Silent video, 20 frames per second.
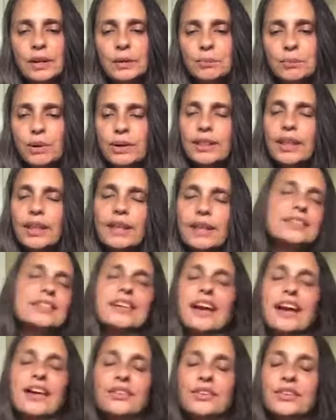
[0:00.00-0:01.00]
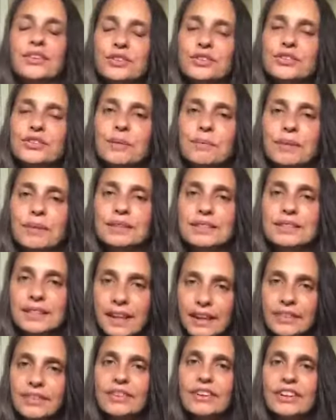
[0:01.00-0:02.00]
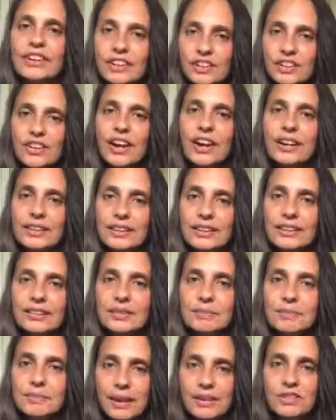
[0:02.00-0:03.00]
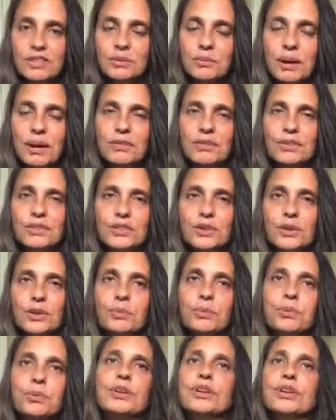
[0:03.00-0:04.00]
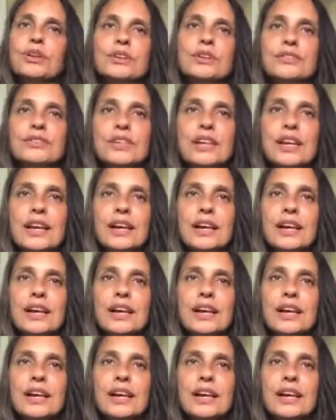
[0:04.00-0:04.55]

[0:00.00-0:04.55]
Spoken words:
bring that together and do something together and create this mastermind for solopreneurs?